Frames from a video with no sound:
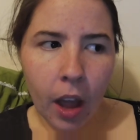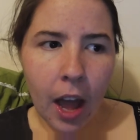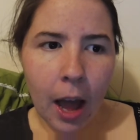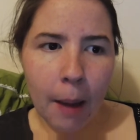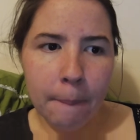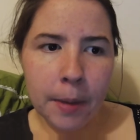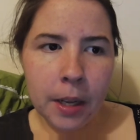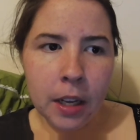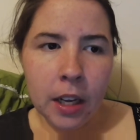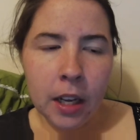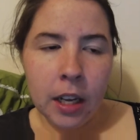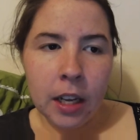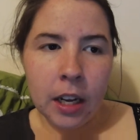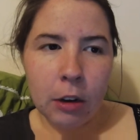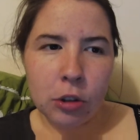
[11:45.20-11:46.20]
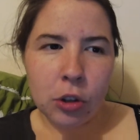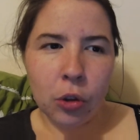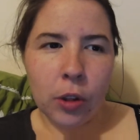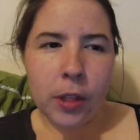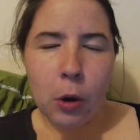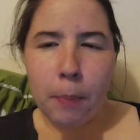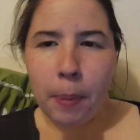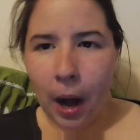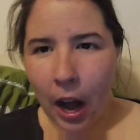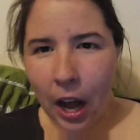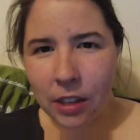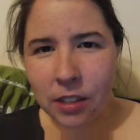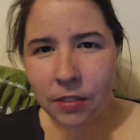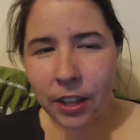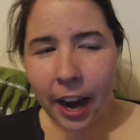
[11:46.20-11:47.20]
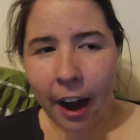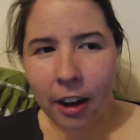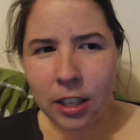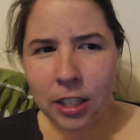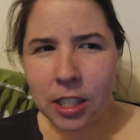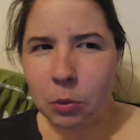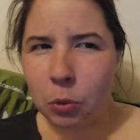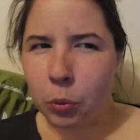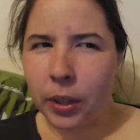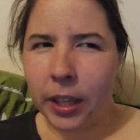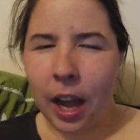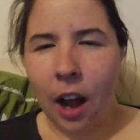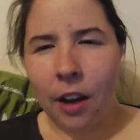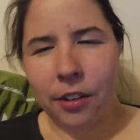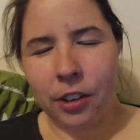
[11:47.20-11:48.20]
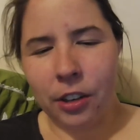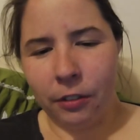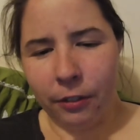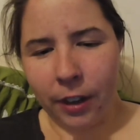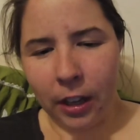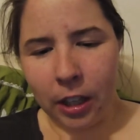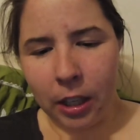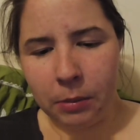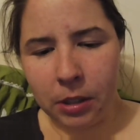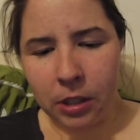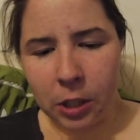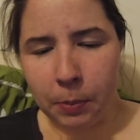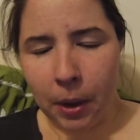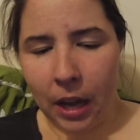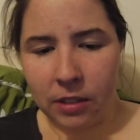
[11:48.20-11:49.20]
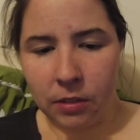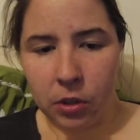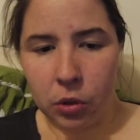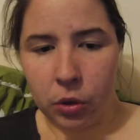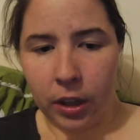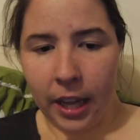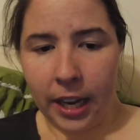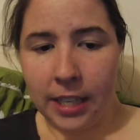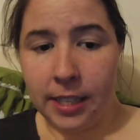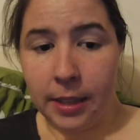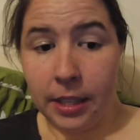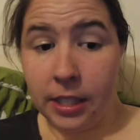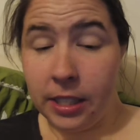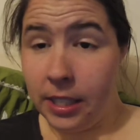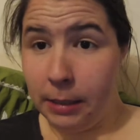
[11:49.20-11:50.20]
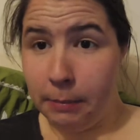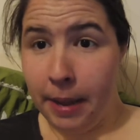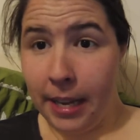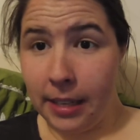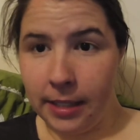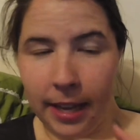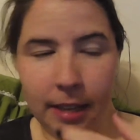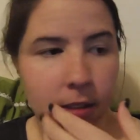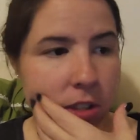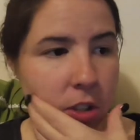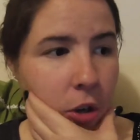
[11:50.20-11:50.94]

I also thought there were parts of the characters that were really underdeveloped, and just parts of the story, like I said, that just didn't make sense.